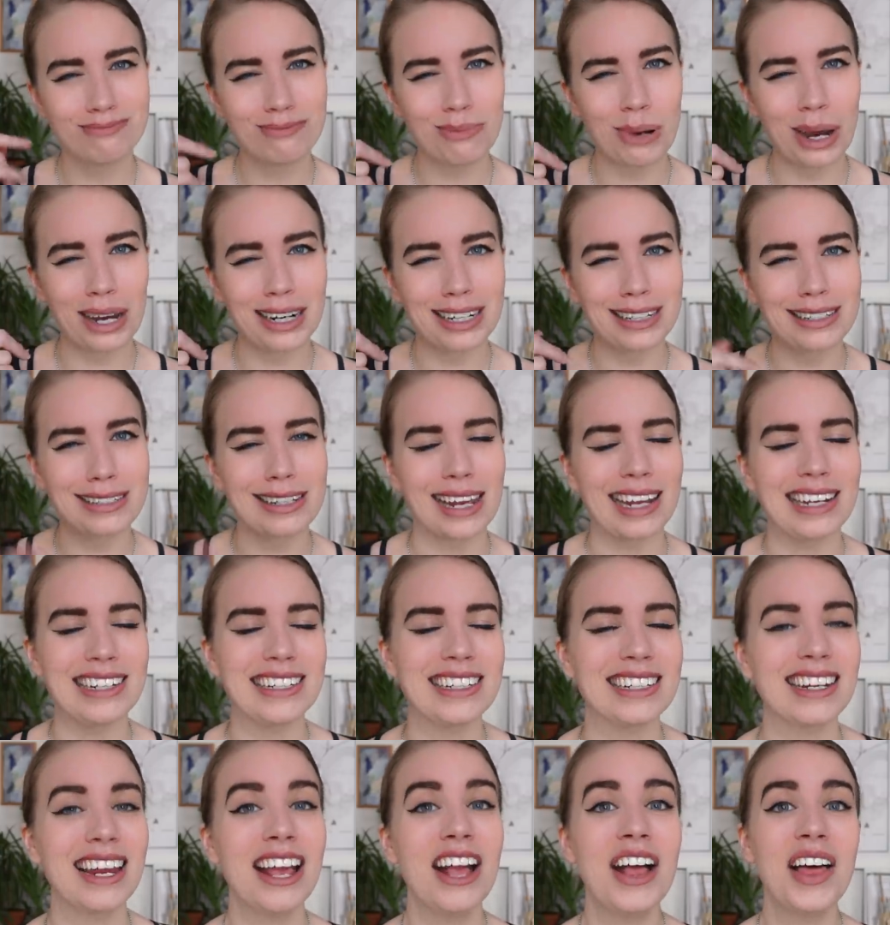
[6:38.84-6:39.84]
pun
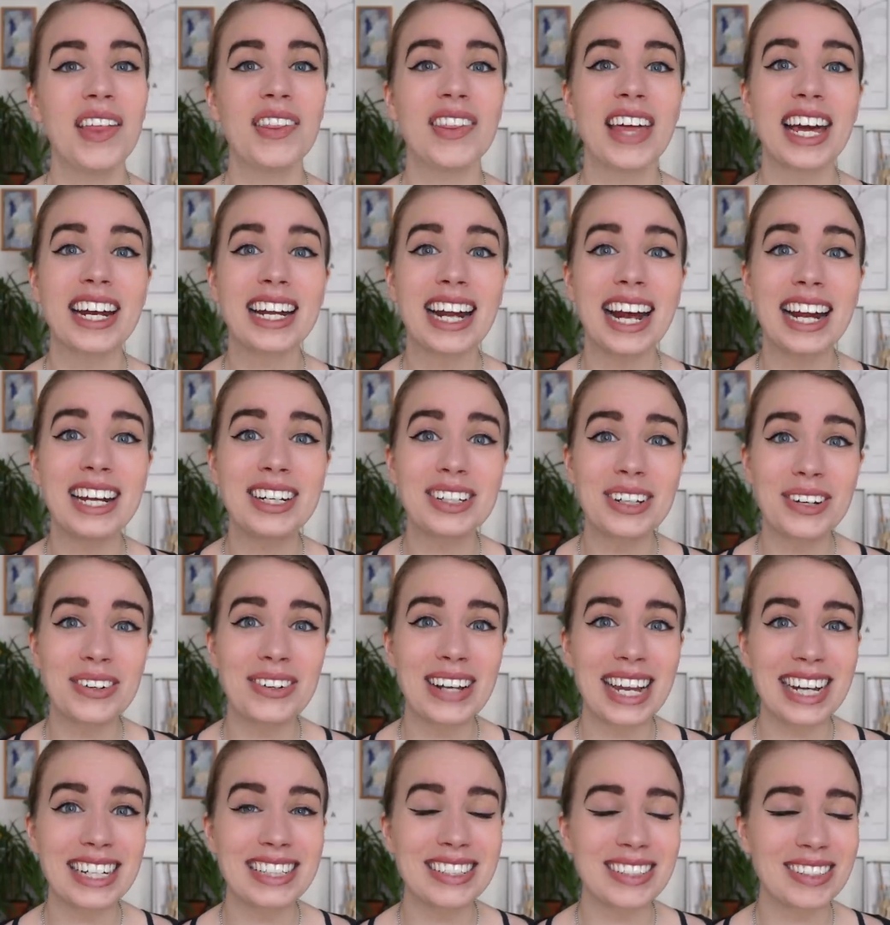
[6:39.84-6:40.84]
intended, that I
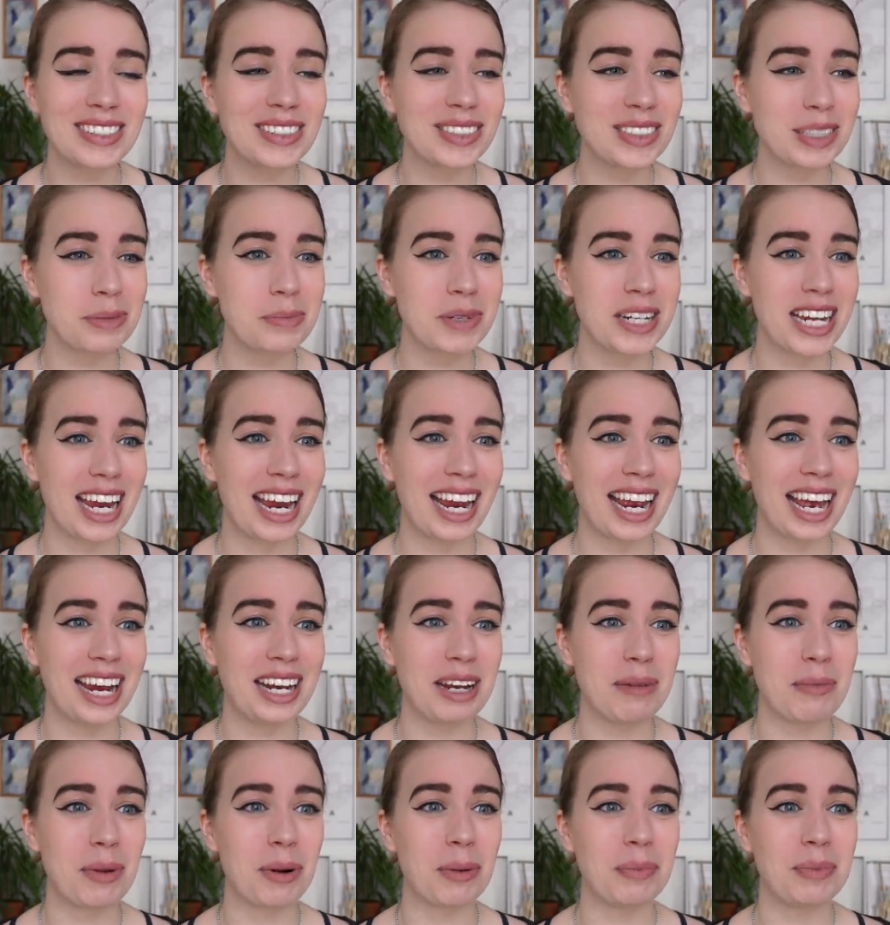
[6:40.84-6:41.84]
don't get to use the bidet
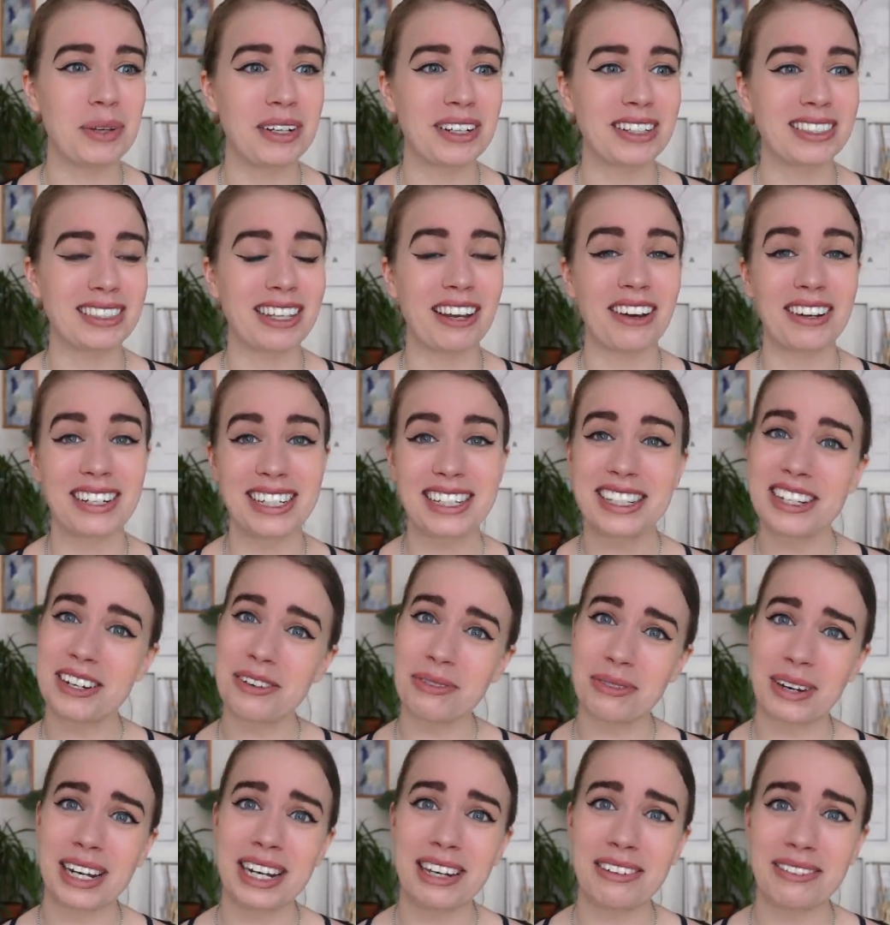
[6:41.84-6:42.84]
anymore, because I
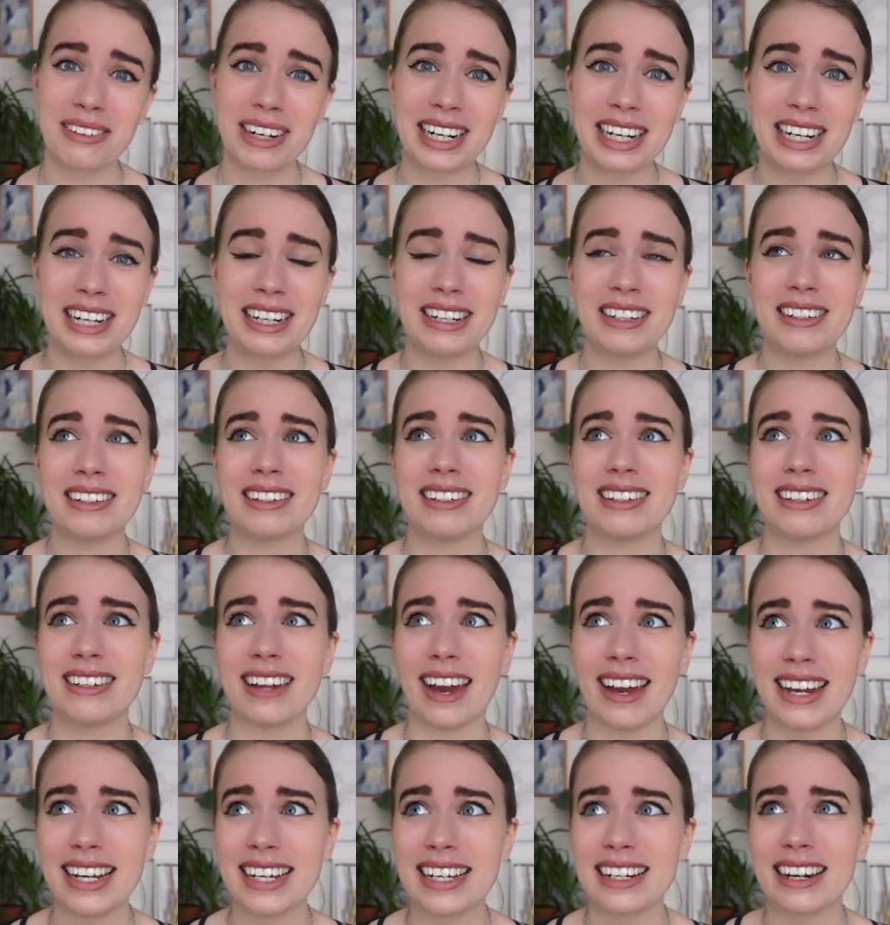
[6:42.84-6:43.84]
honestly really, really
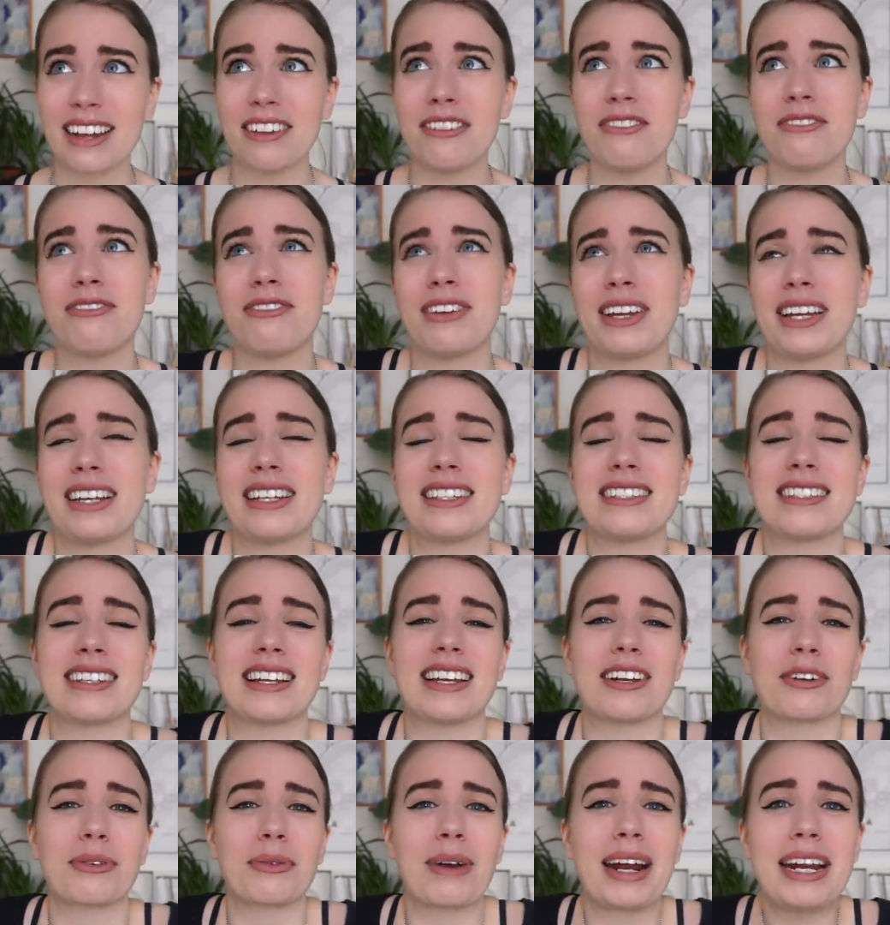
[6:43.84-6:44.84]
like it. I think it's
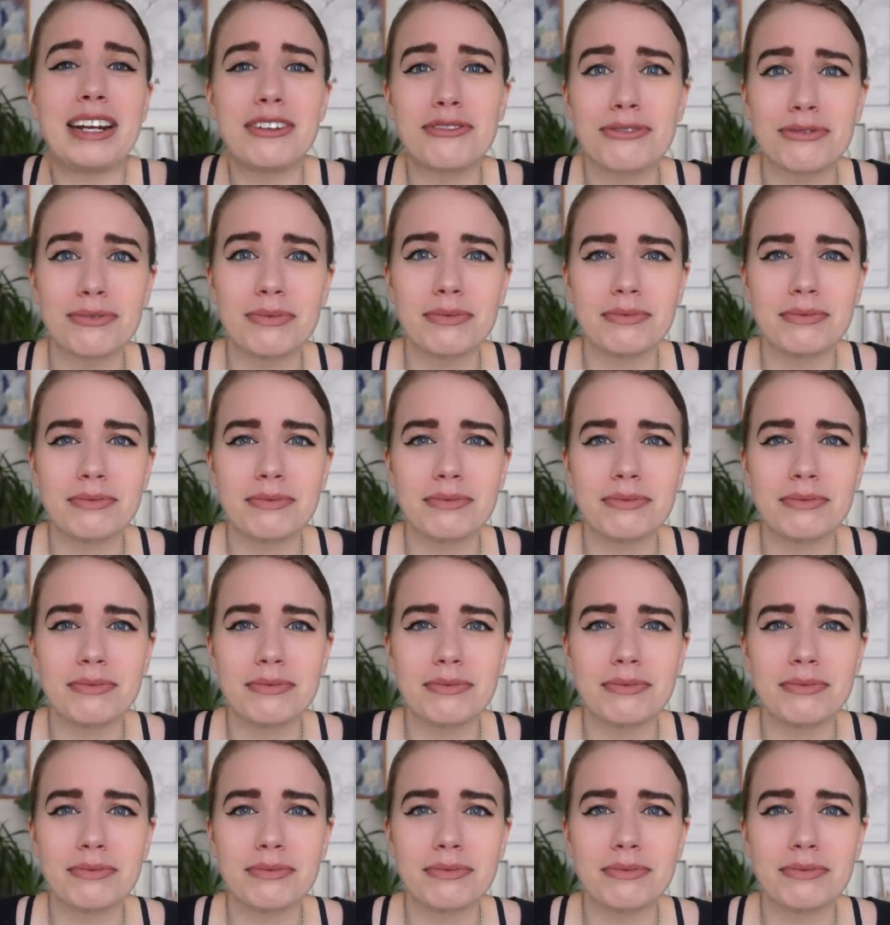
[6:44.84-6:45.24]
great.